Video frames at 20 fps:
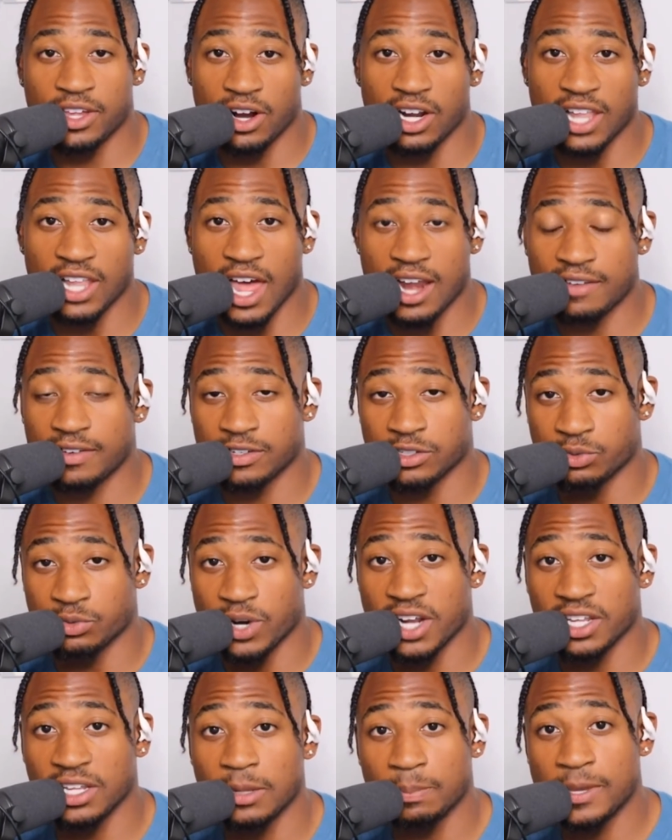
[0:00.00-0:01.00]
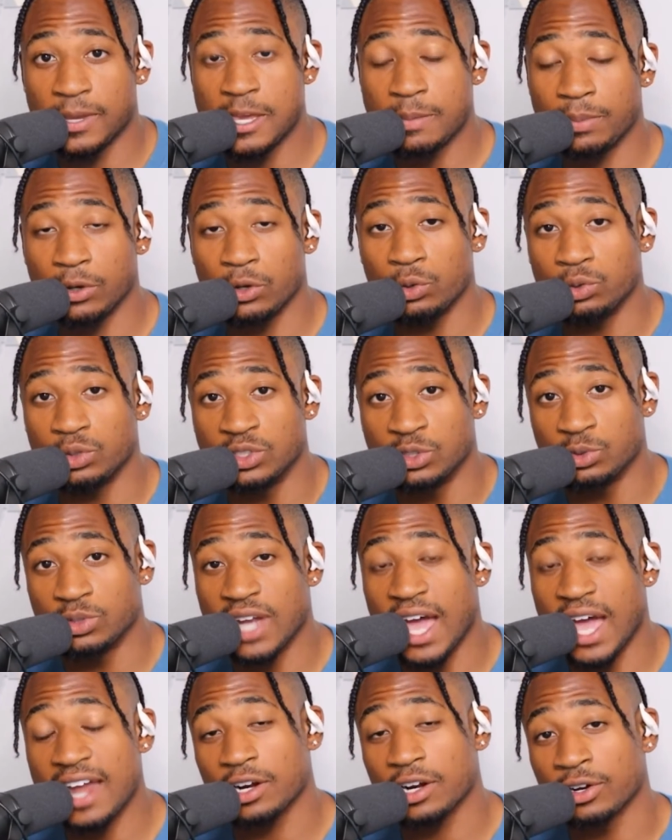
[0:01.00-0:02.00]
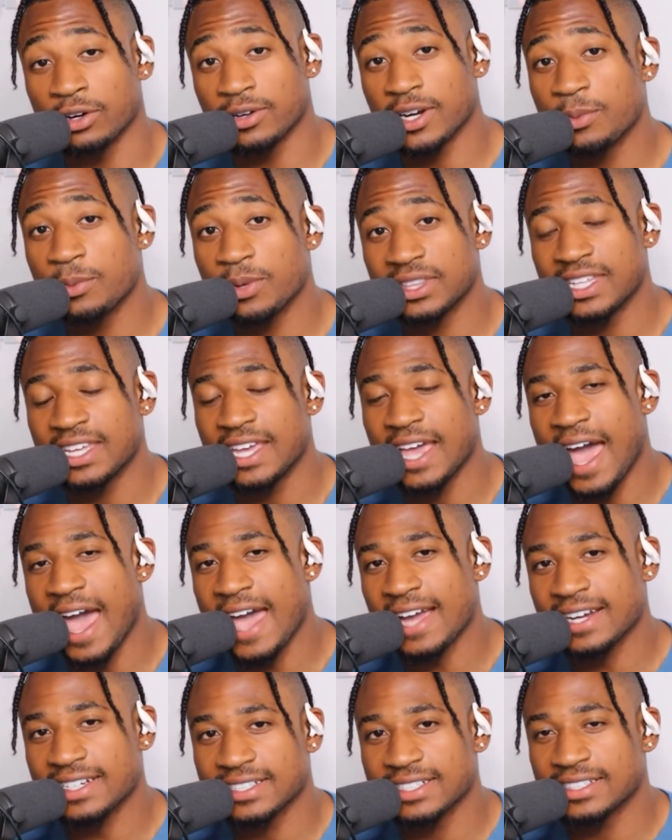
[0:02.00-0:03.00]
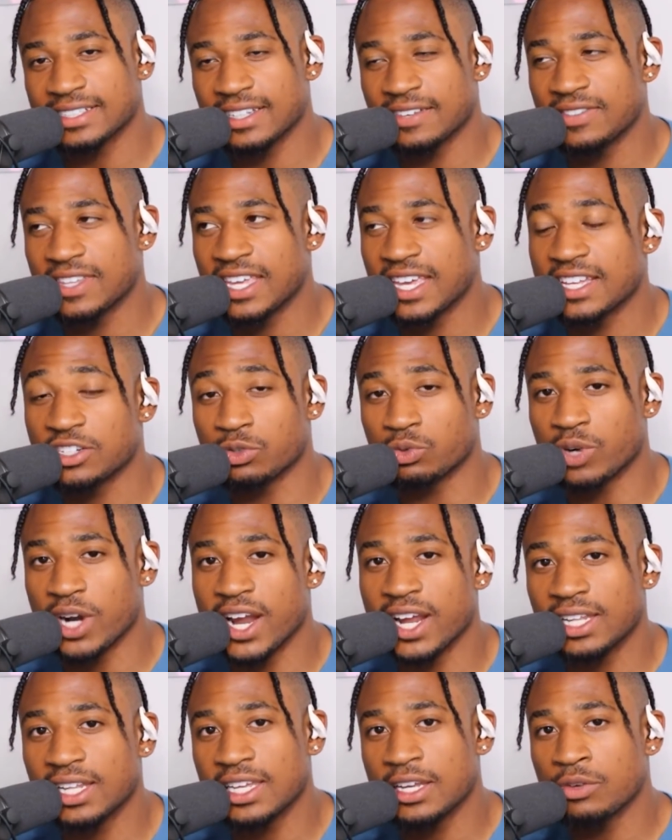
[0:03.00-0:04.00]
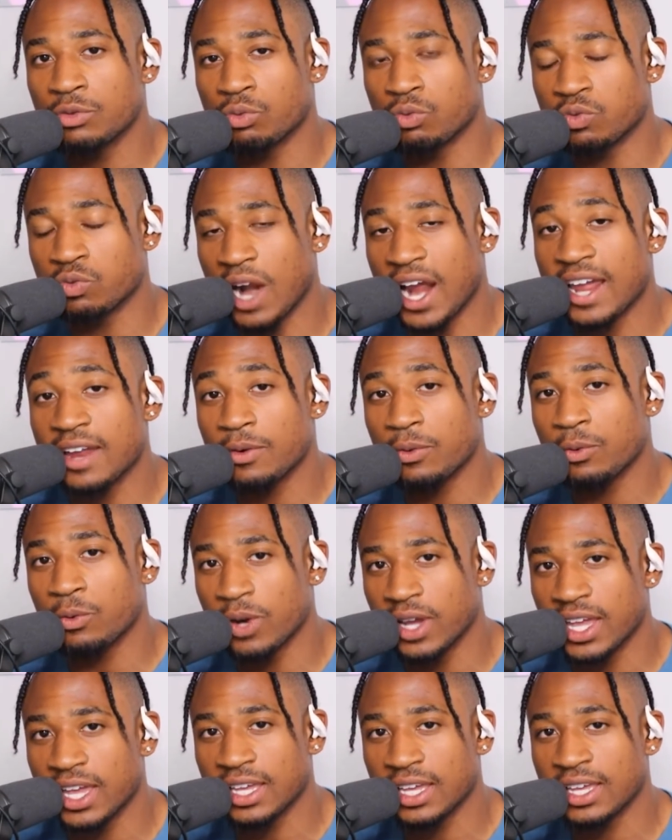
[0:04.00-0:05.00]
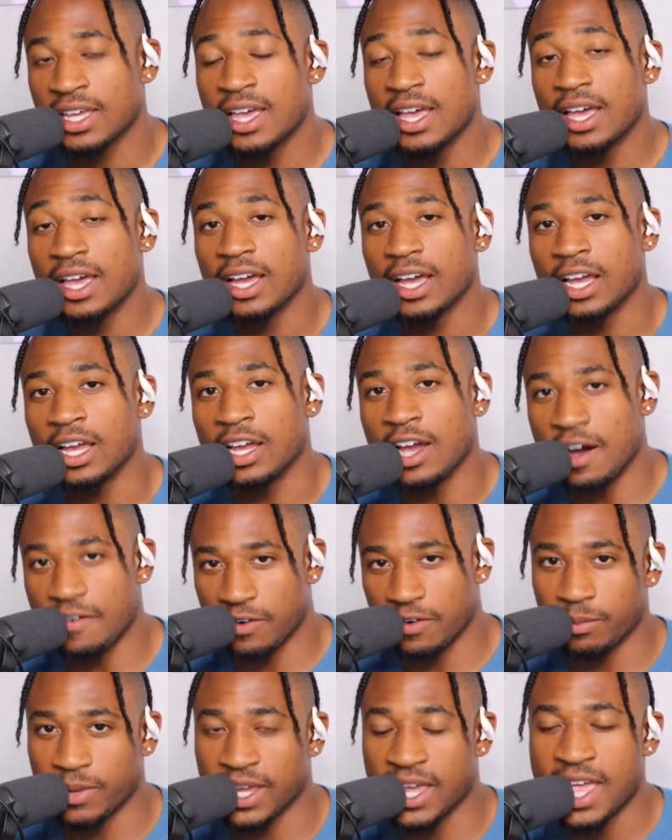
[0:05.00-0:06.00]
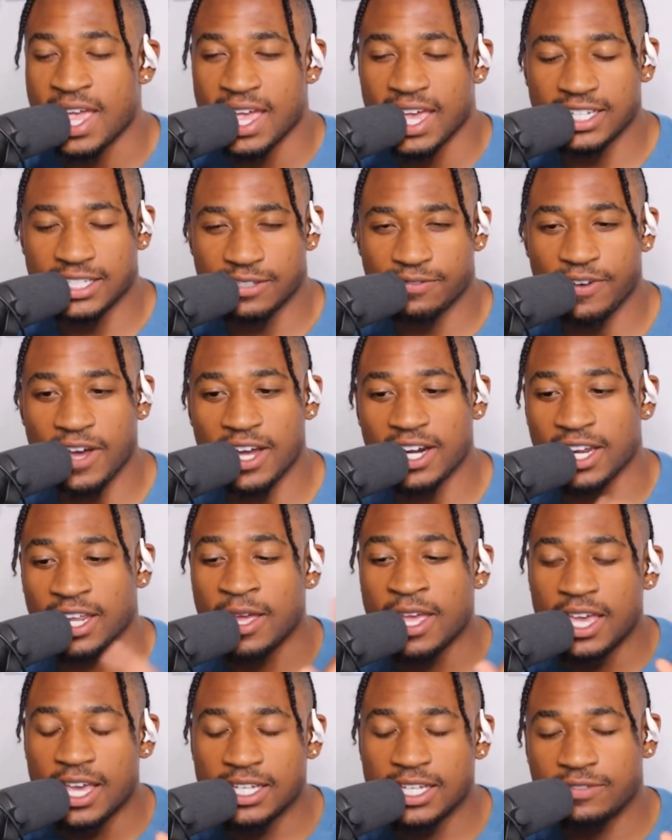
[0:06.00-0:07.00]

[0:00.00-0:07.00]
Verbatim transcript: There are a lot of Israeli people who do not agree with the actions of the Israeli right-wing government. It's funny.